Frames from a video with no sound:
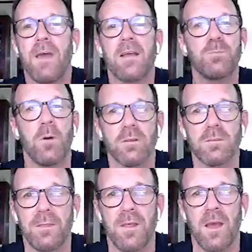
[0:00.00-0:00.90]

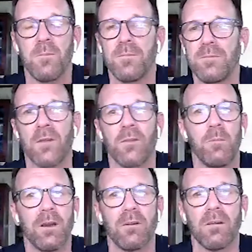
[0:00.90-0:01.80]
fastballs at them down the
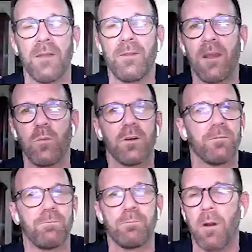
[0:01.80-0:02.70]
middle, and they would
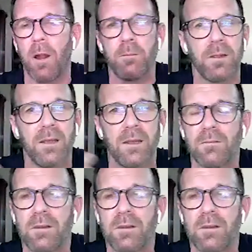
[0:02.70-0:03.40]
have probably hit,